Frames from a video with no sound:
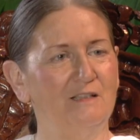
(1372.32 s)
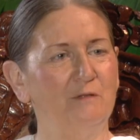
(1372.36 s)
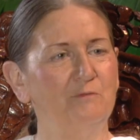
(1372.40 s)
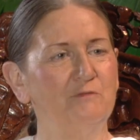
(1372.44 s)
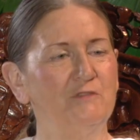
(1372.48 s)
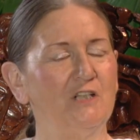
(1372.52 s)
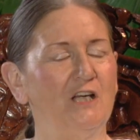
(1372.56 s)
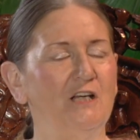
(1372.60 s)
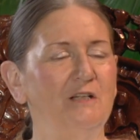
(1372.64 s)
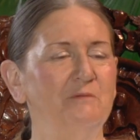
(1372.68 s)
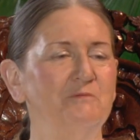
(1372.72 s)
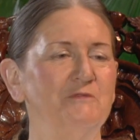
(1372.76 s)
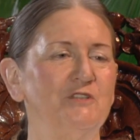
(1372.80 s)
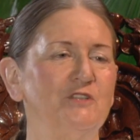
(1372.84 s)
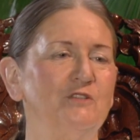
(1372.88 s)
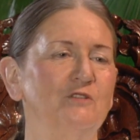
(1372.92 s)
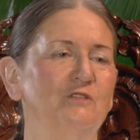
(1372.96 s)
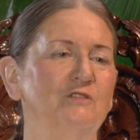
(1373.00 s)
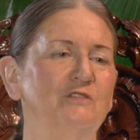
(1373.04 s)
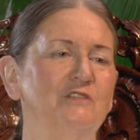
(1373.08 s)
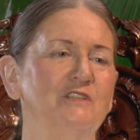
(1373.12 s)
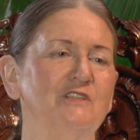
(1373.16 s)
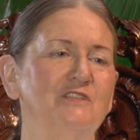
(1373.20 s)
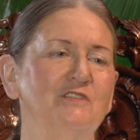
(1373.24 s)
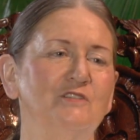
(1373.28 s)
sometimes
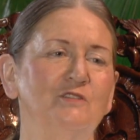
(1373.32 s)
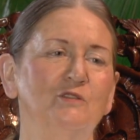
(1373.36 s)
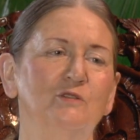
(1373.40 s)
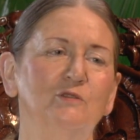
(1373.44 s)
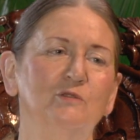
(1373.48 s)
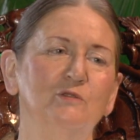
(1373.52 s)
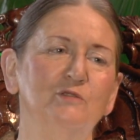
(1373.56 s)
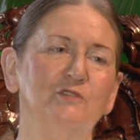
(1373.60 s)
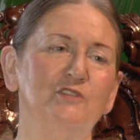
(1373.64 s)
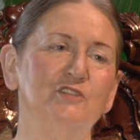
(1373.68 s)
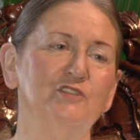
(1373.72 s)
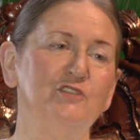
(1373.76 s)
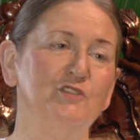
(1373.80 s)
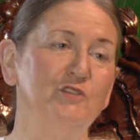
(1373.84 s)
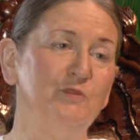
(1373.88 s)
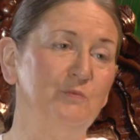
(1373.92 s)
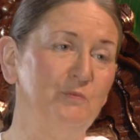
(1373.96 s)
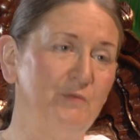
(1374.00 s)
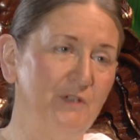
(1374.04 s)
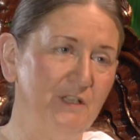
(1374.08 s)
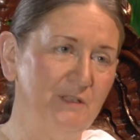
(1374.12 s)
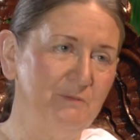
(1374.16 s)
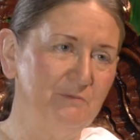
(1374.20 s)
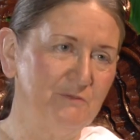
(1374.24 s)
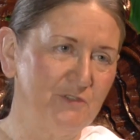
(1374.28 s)
God is called the
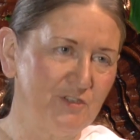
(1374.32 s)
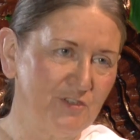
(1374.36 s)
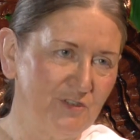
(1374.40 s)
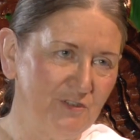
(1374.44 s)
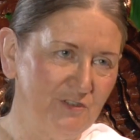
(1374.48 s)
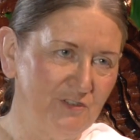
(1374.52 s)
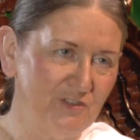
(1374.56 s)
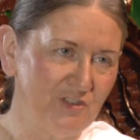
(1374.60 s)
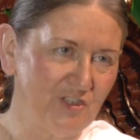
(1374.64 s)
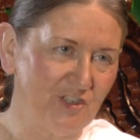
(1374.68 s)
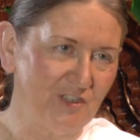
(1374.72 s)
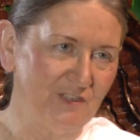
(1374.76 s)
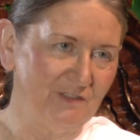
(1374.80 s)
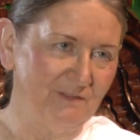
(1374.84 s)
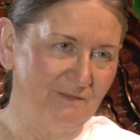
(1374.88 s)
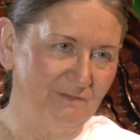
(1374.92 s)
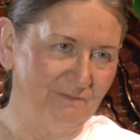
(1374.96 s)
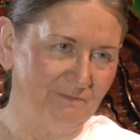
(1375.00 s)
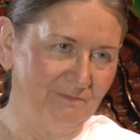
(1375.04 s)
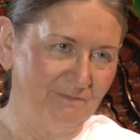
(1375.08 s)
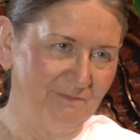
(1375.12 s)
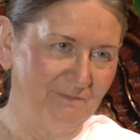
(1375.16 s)
supreme surgeon.